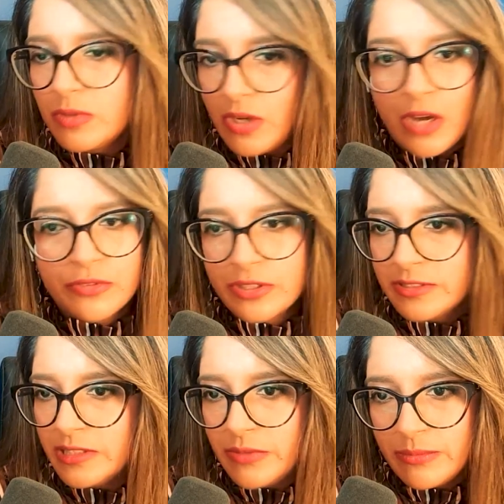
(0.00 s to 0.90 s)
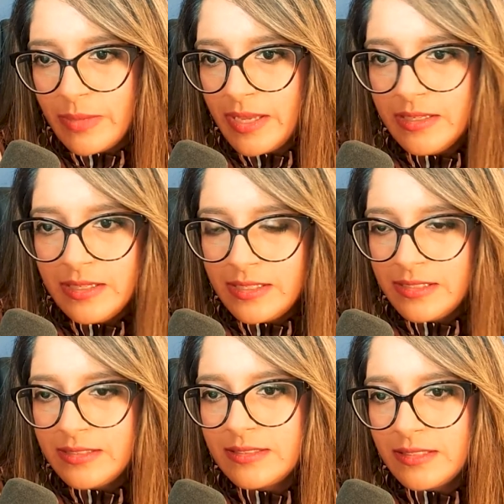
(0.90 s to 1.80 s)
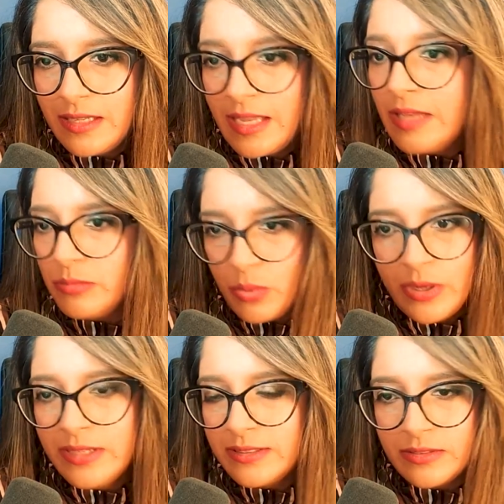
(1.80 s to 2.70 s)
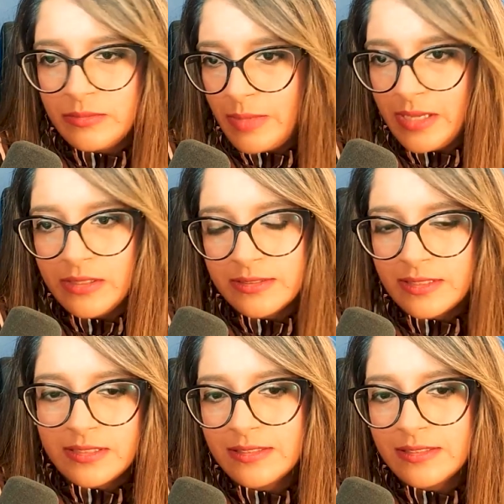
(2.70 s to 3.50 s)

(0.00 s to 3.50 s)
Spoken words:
Conversely, with men, it is, and boys and males, it is